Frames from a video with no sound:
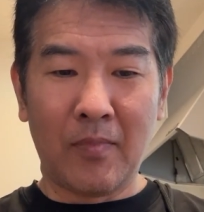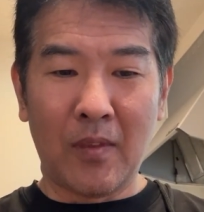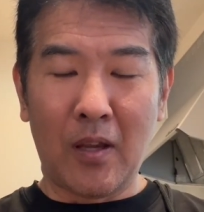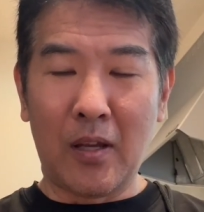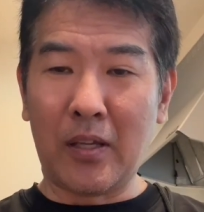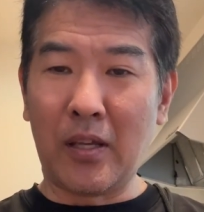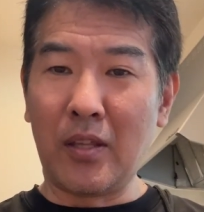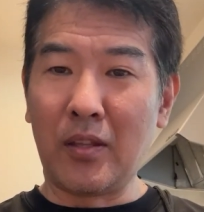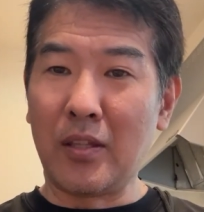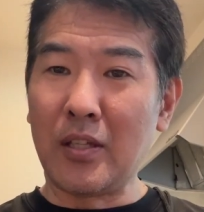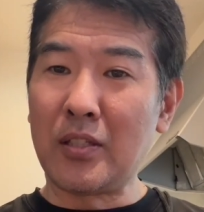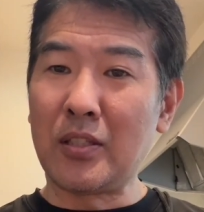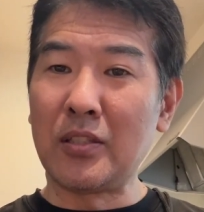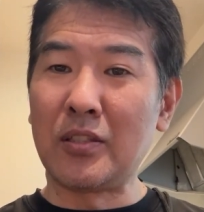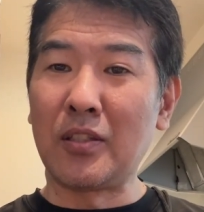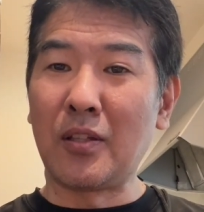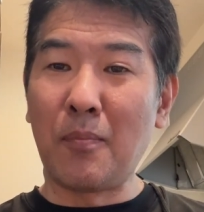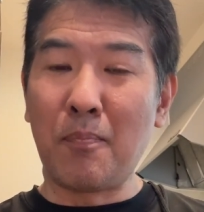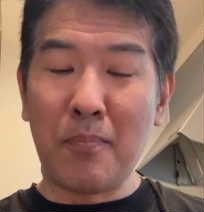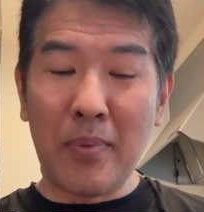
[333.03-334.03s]
Again, this
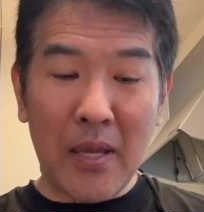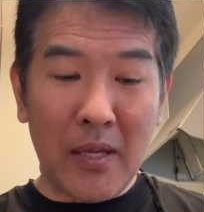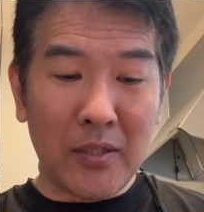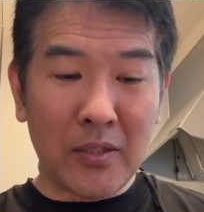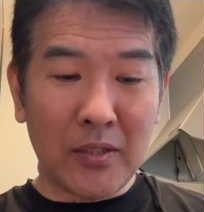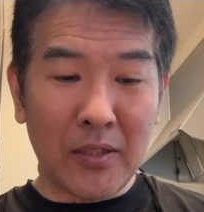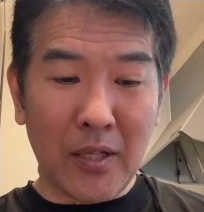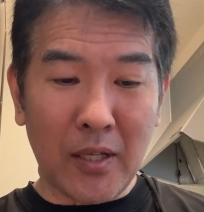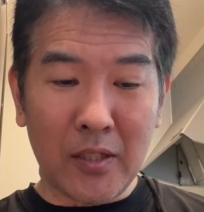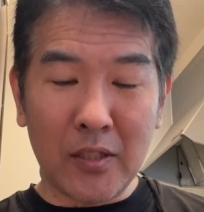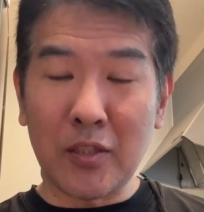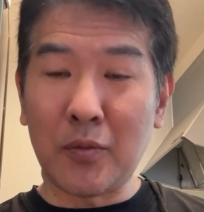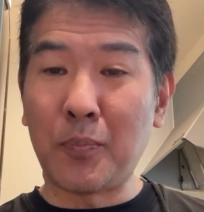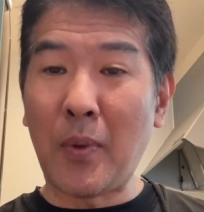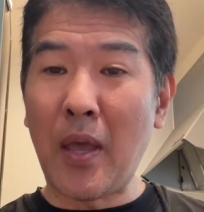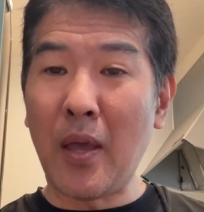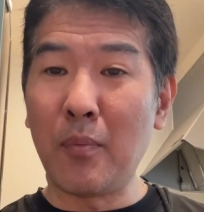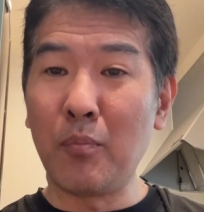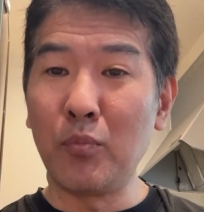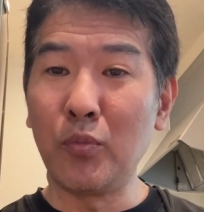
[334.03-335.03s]
is the basic
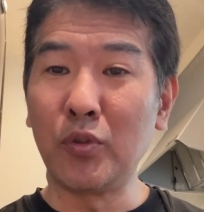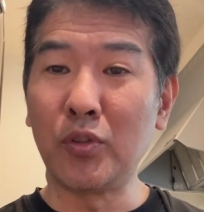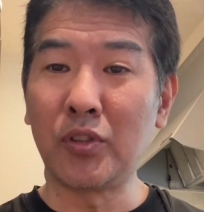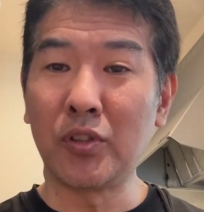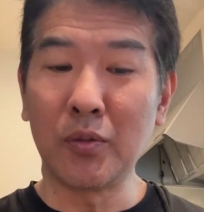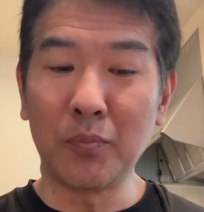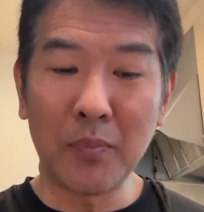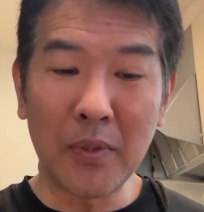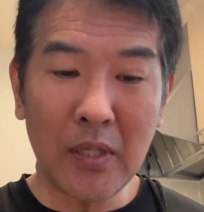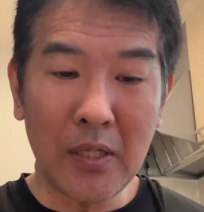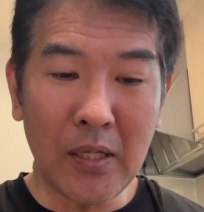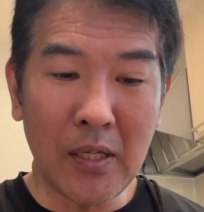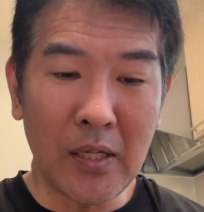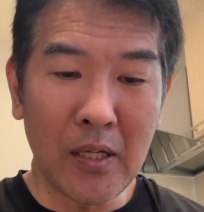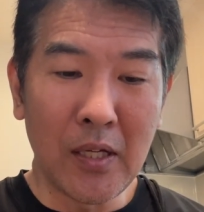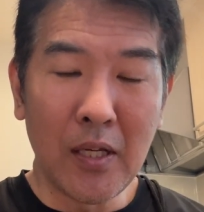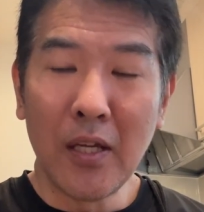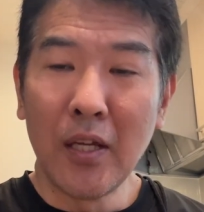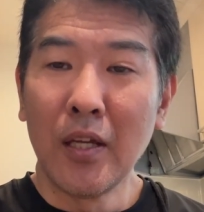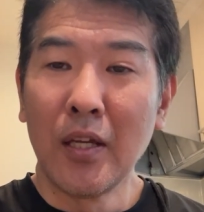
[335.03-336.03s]
Spam Musubi,
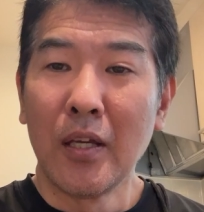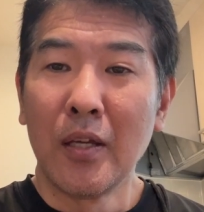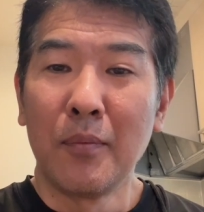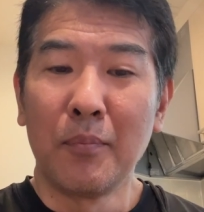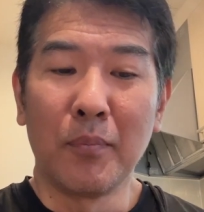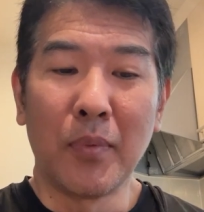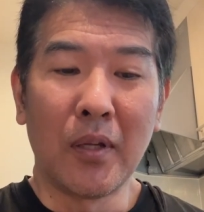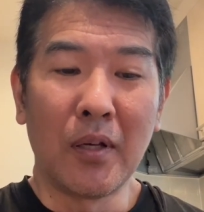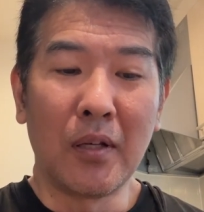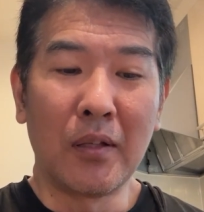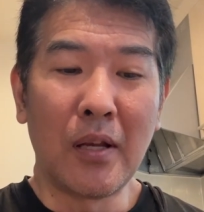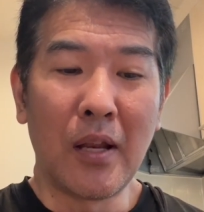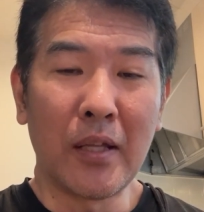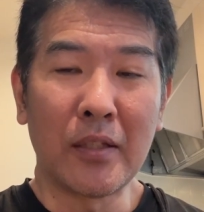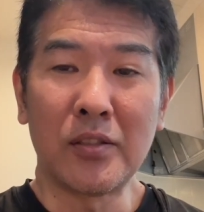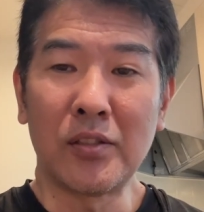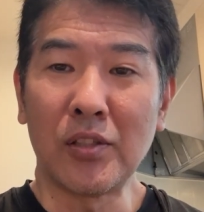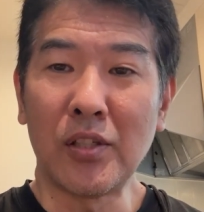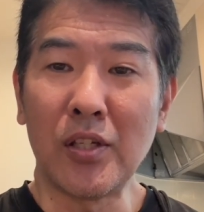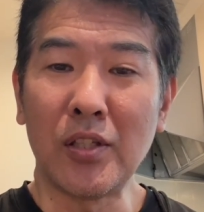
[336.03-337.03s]
but
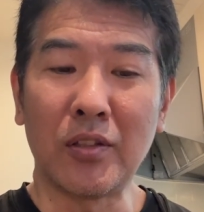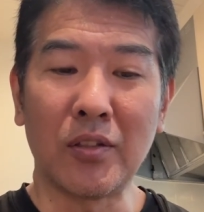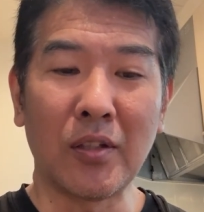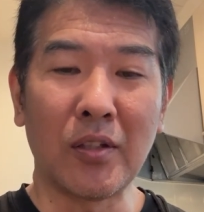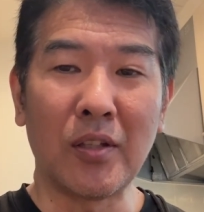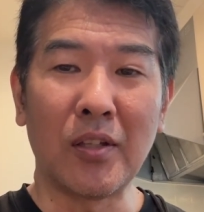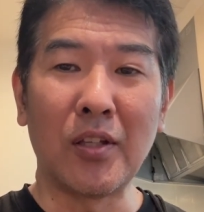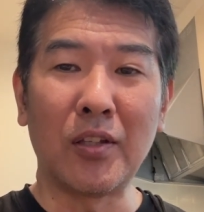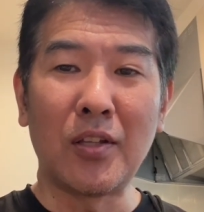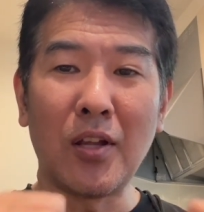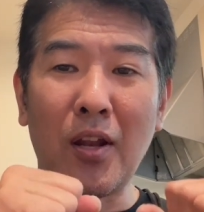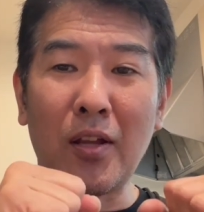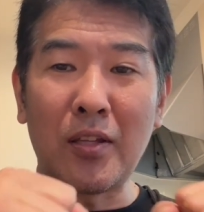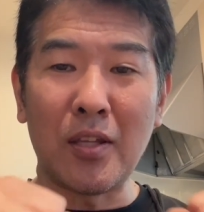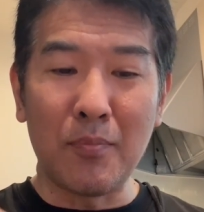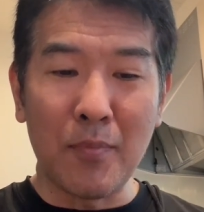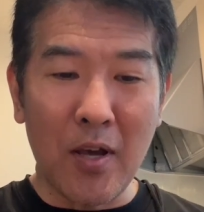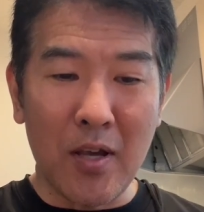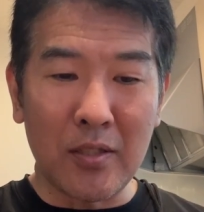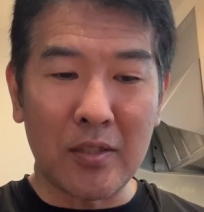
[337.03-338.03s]
let's eat.
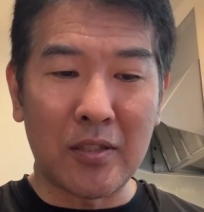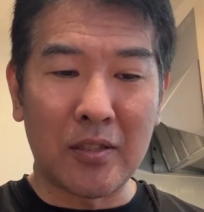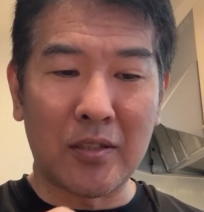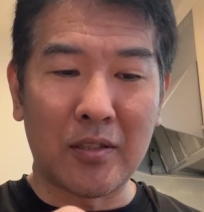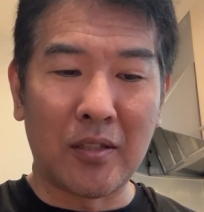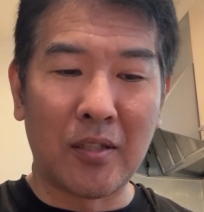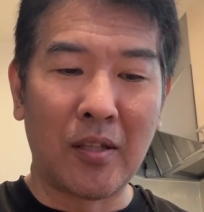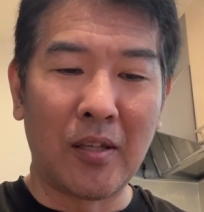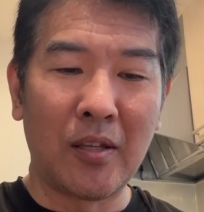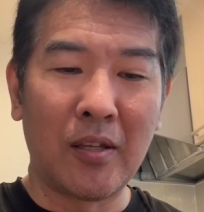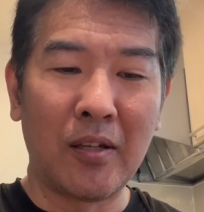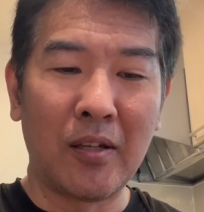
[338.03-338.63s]
Itadakimasu.